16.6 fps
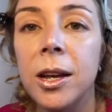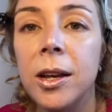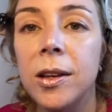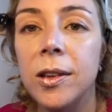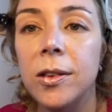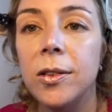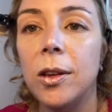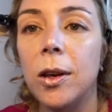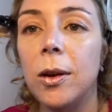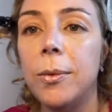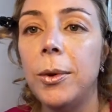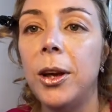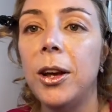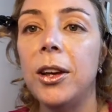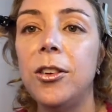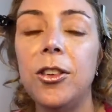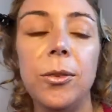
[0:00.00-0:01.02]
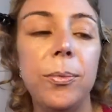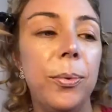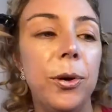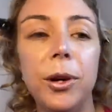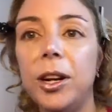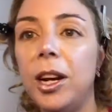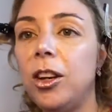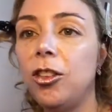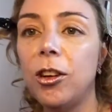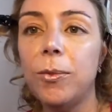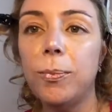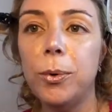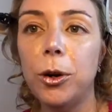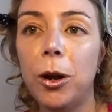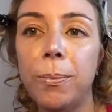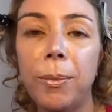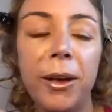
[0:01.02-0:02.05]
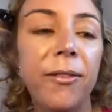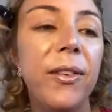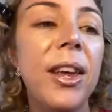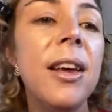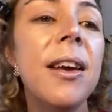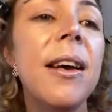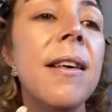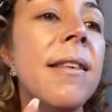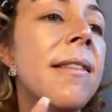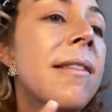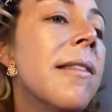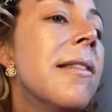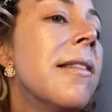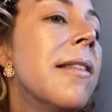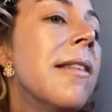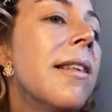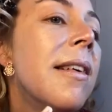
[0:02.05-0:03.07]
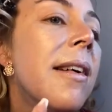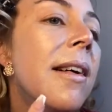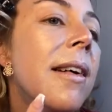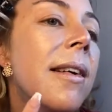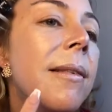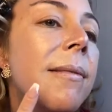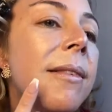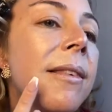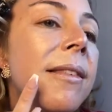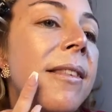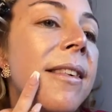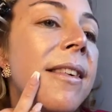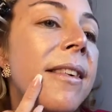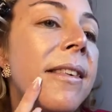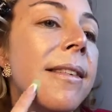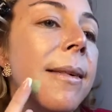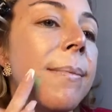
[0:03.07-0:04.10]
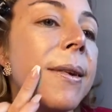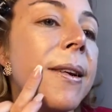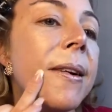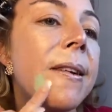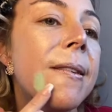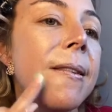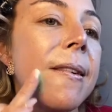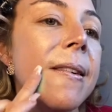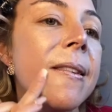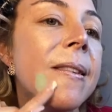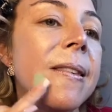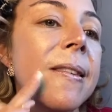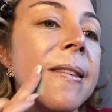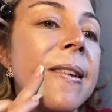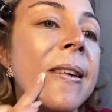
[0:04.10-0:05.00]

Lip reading: So I'm going to put it on my finger, and I'm just going to dab it across